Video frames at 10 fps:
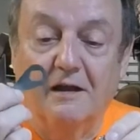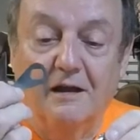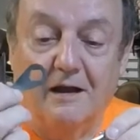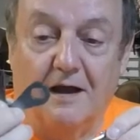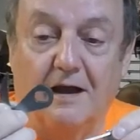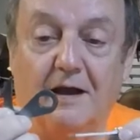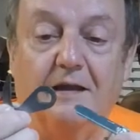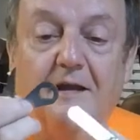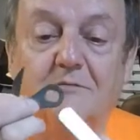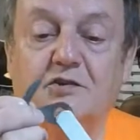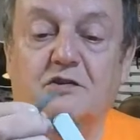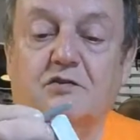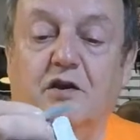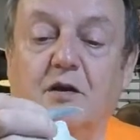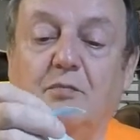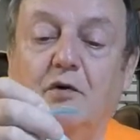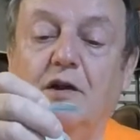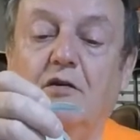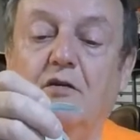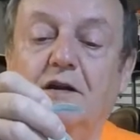I am just going to put
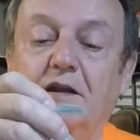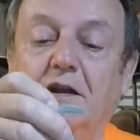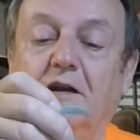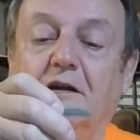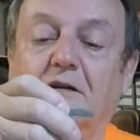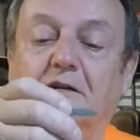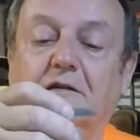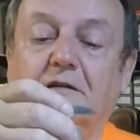it on here.